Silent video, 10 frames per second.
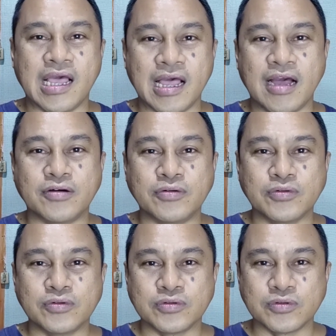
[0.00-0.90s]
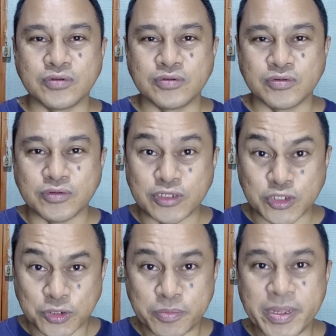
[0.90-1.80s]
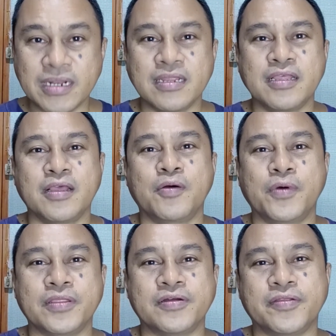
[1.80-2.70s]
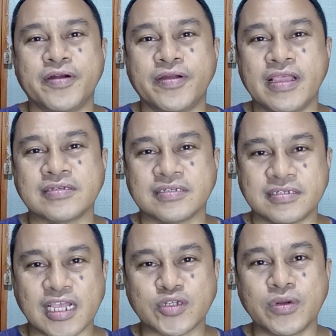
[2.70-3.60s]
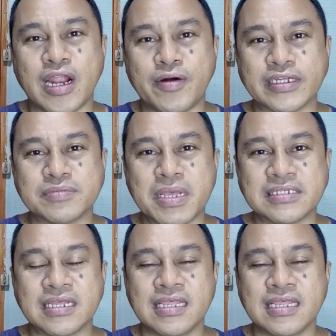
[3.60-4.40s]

how to determine whether there is sexual harassment